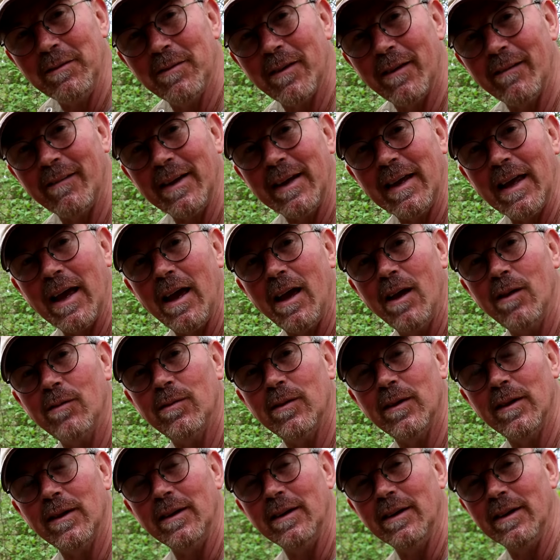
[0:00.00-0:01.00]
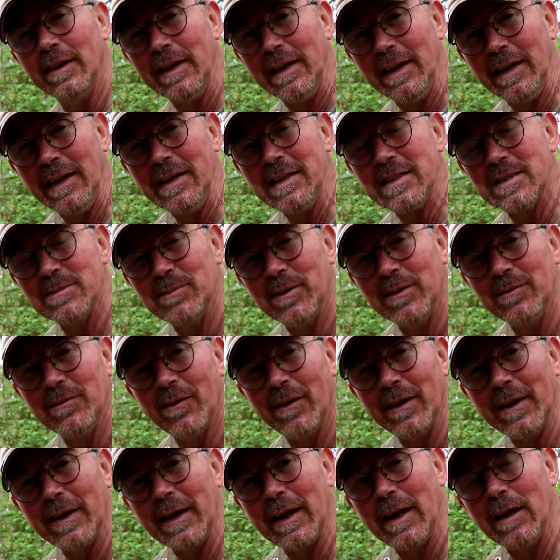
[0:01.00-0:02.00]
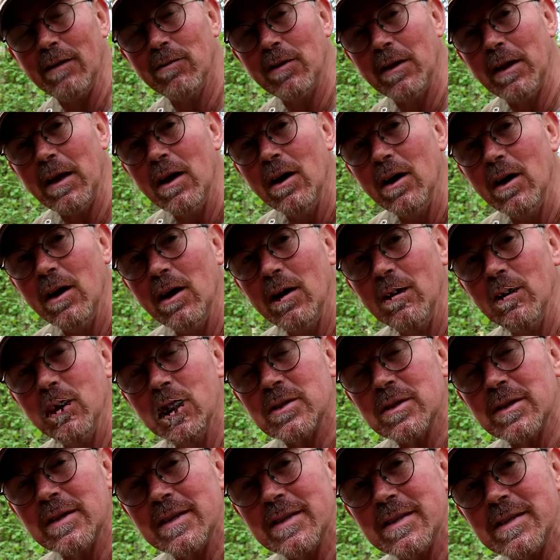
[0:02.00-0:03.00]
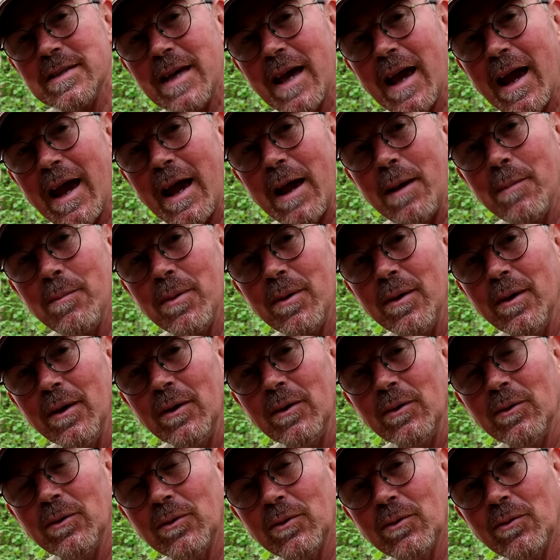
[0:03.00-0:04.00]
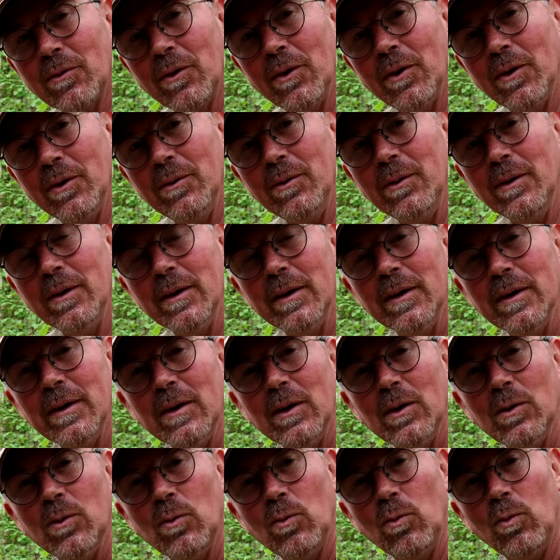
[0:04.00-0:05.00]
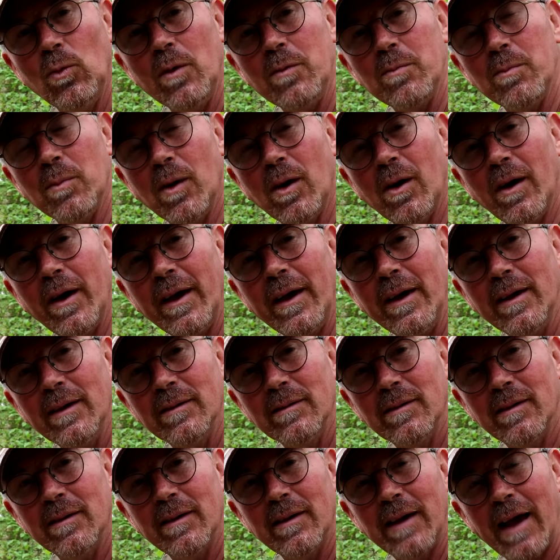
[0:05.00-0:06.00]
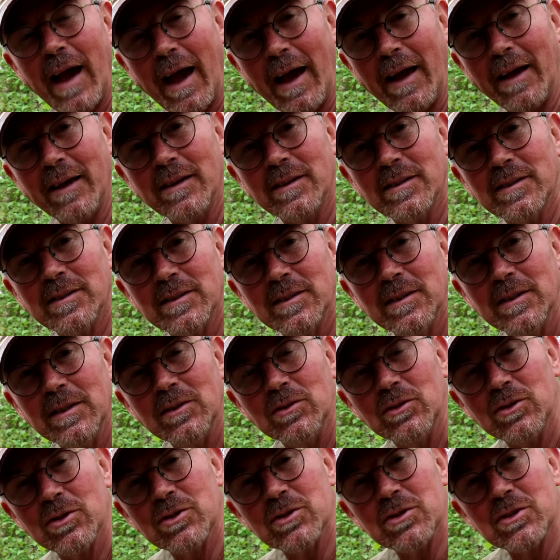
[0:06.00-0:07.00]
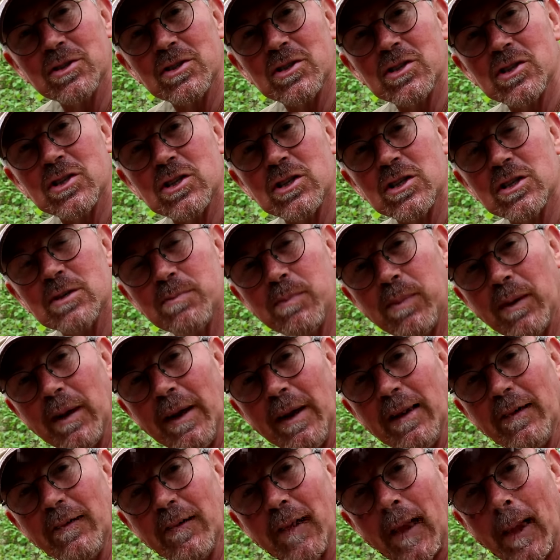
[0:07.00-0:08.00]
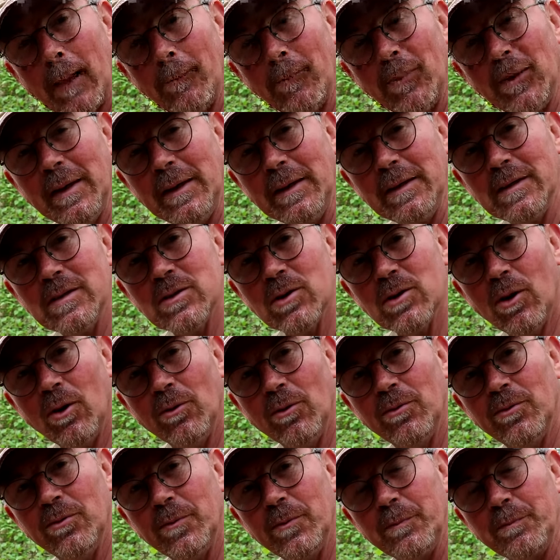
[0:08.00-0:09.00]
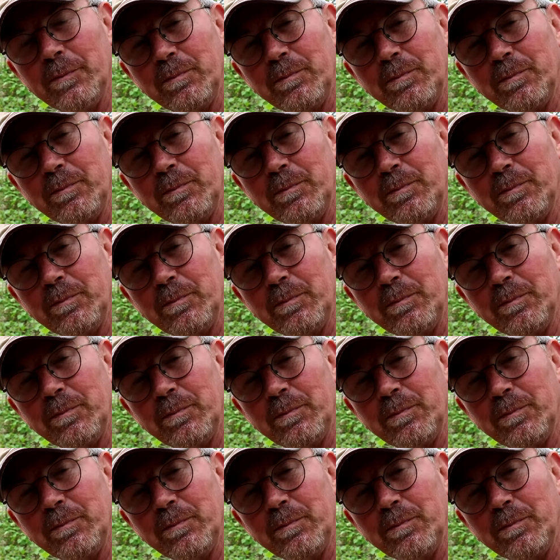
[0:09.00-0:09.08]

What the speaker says: very carefully, and it needs to be very carefully, I'm just going to tap through with my axe just to split that piece off.